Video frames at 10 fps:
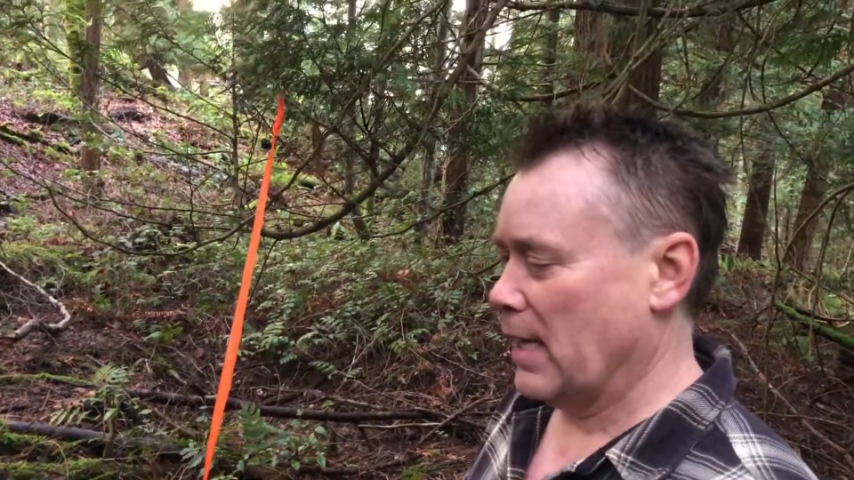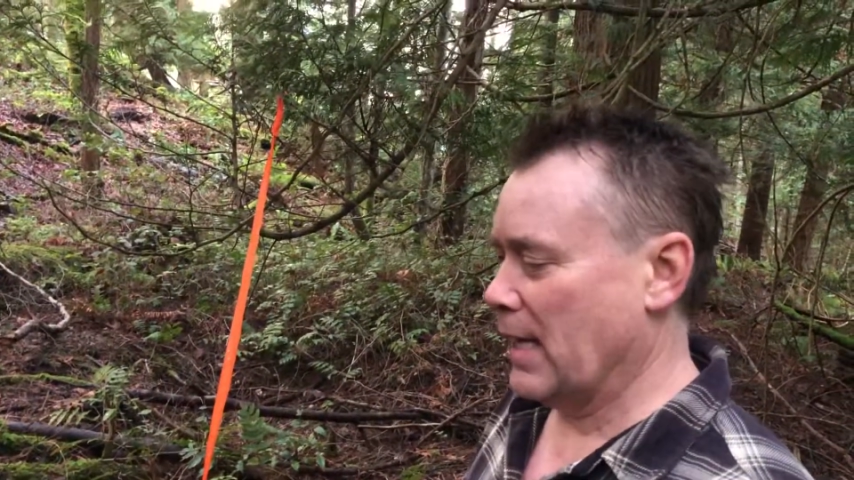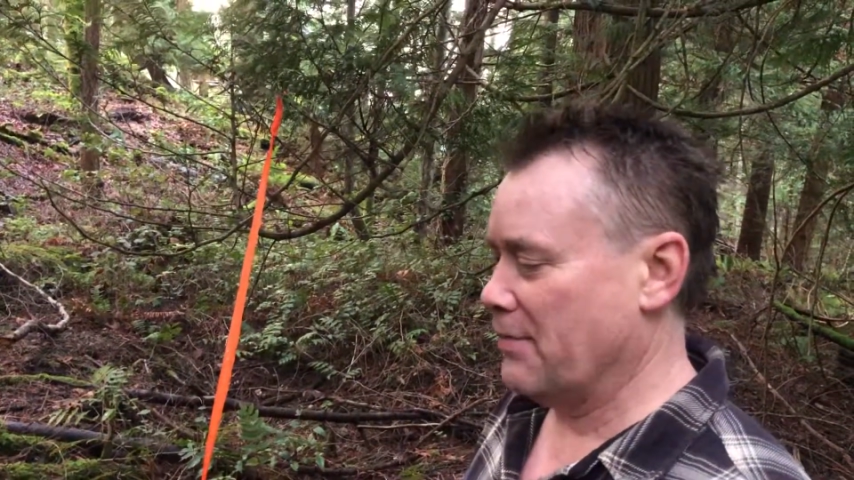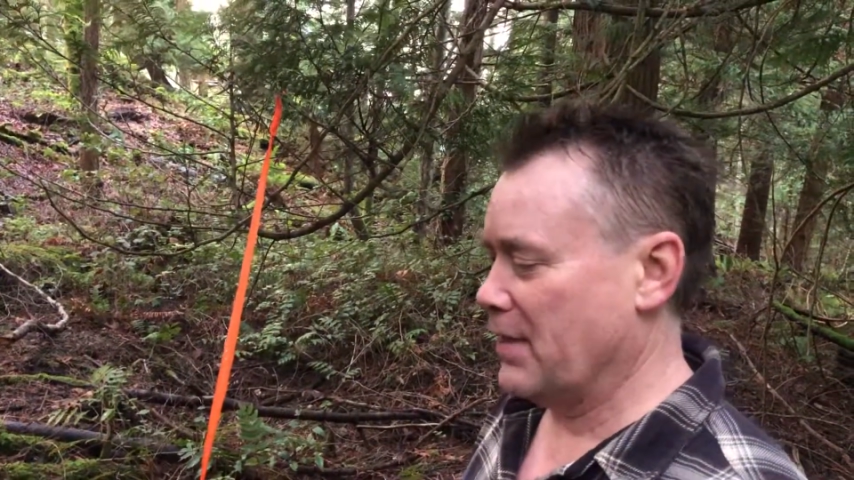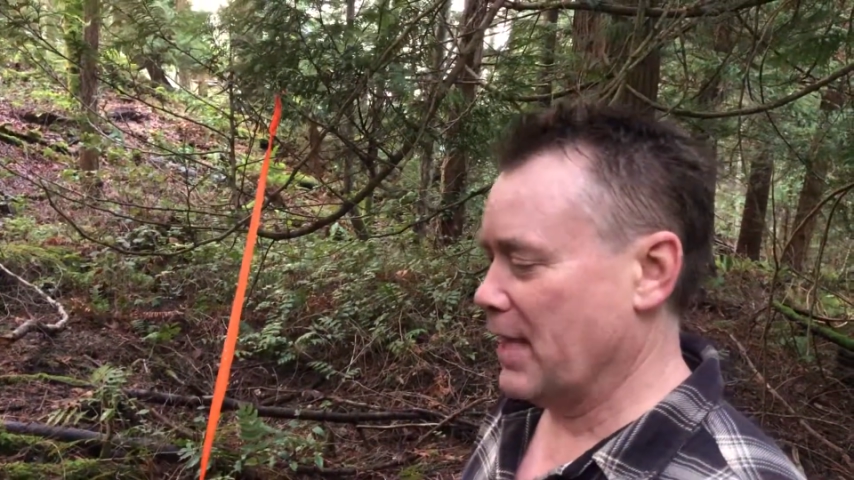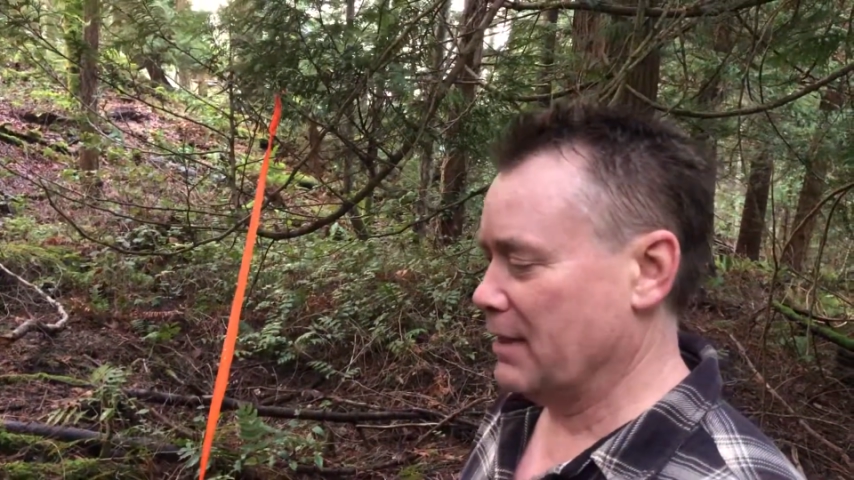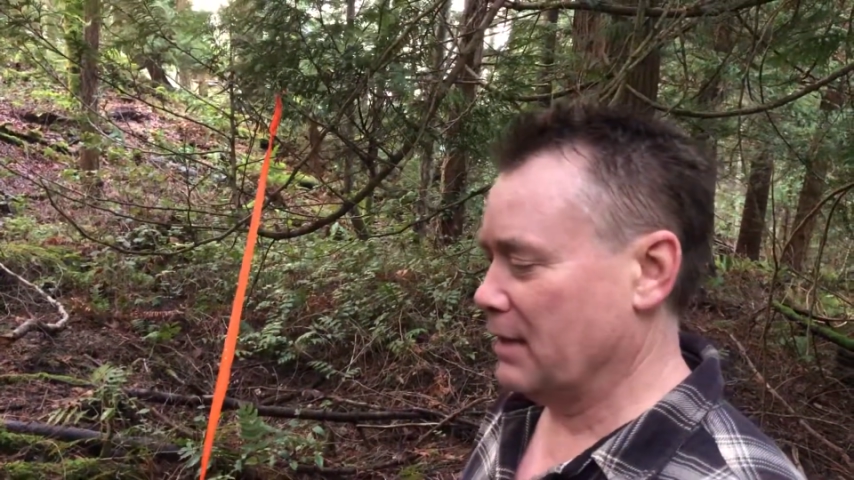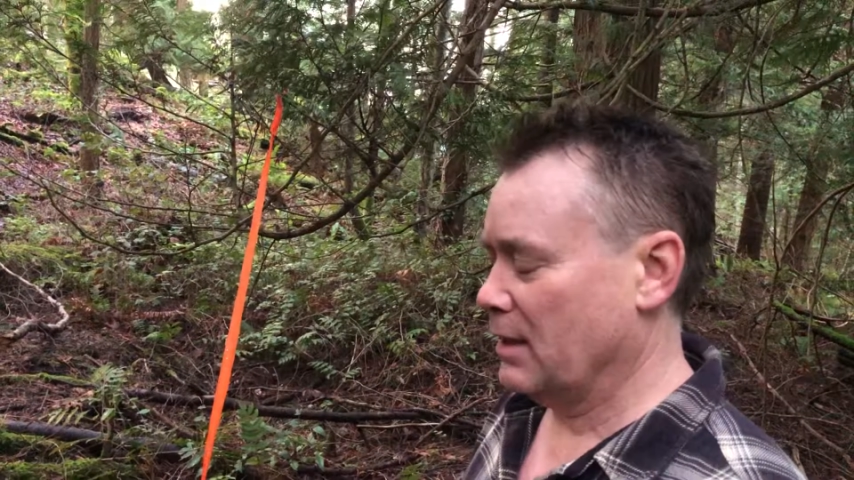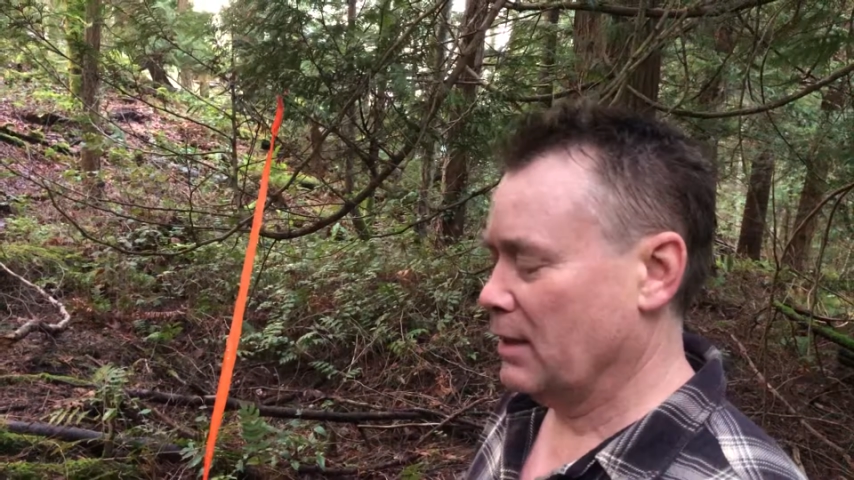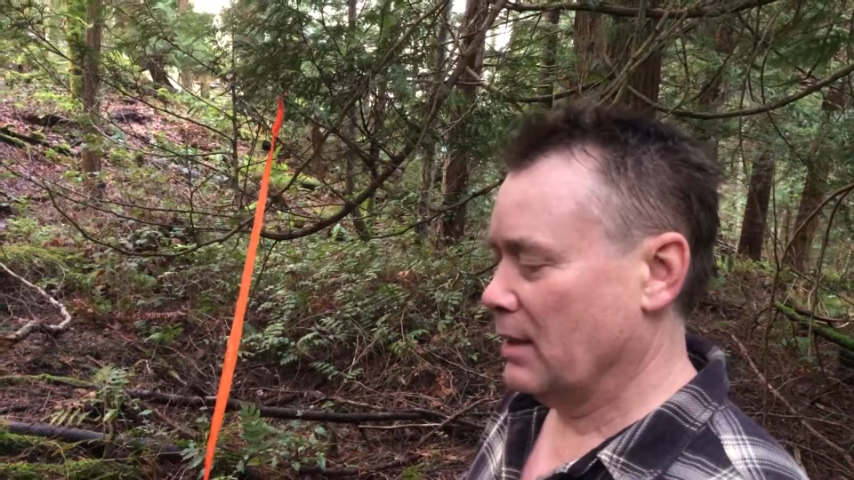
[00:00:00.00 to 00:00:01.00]
and
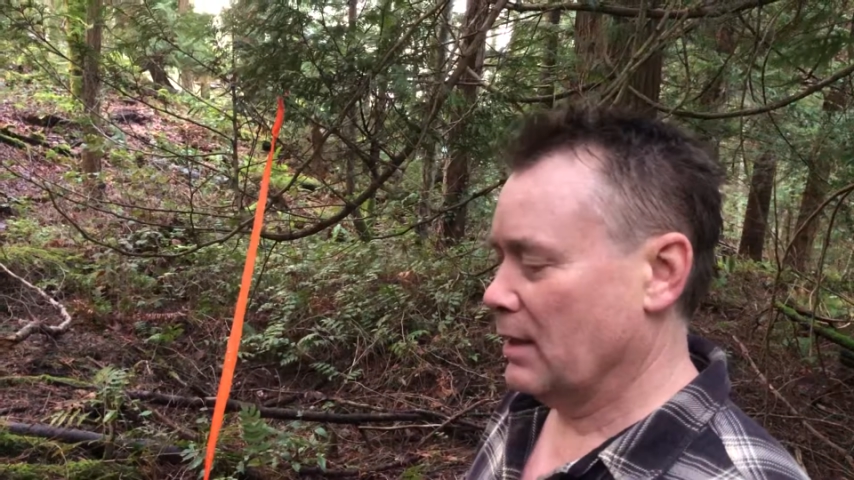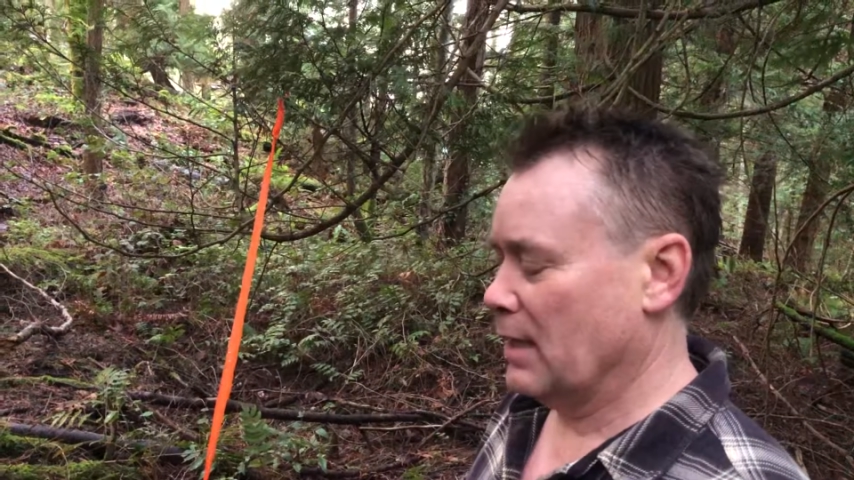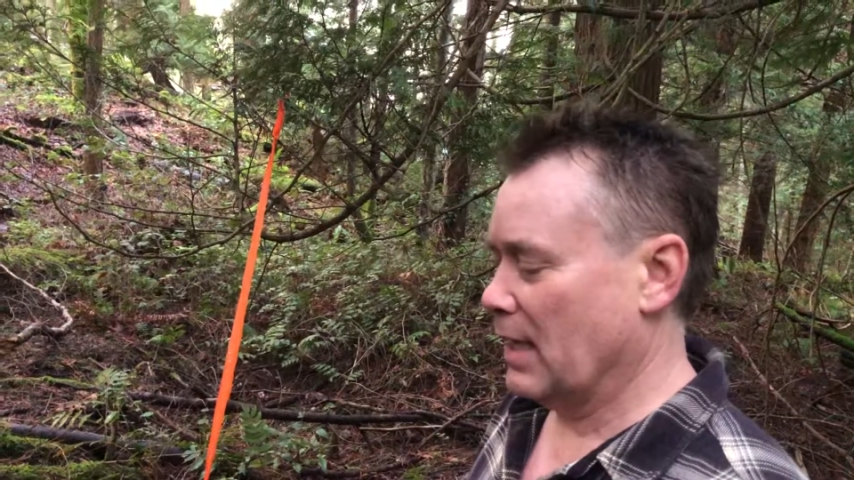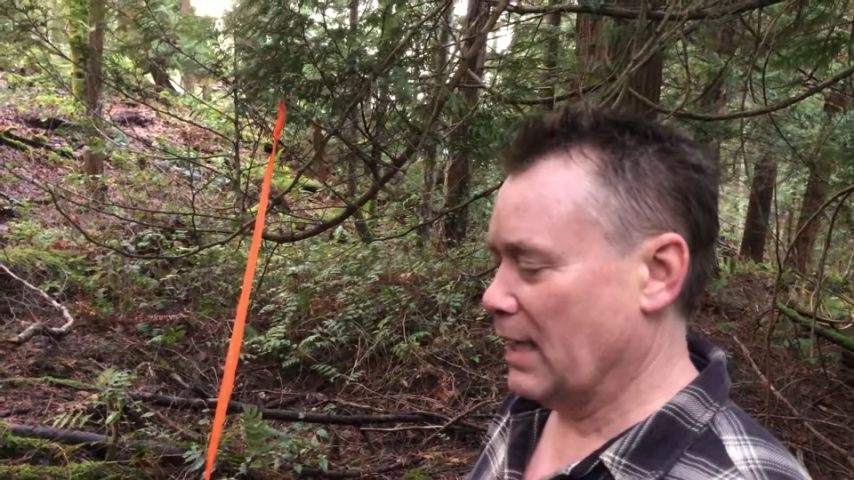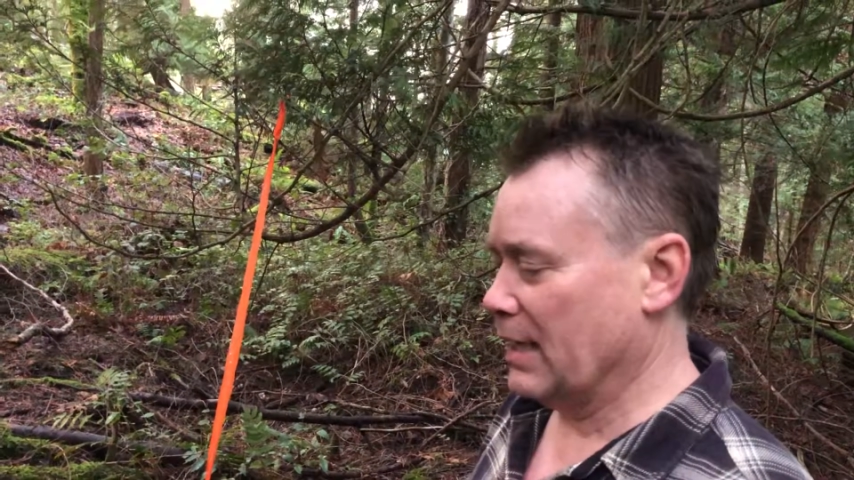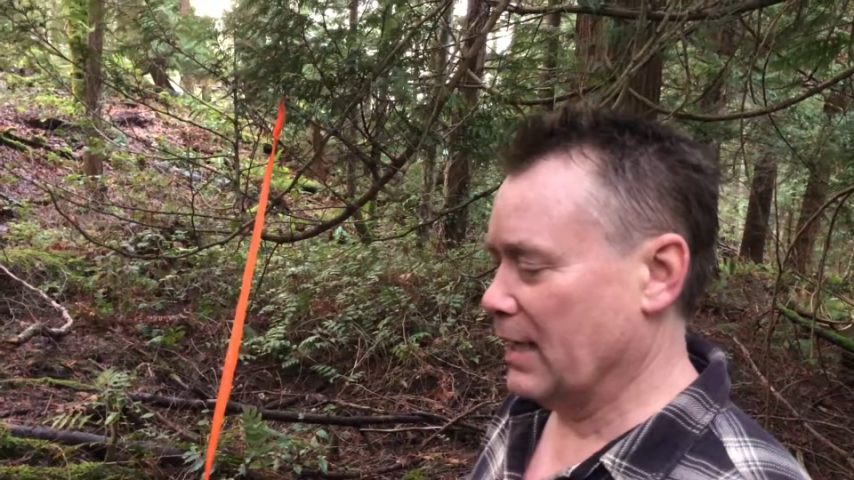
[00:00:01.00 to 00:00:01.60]
then uh,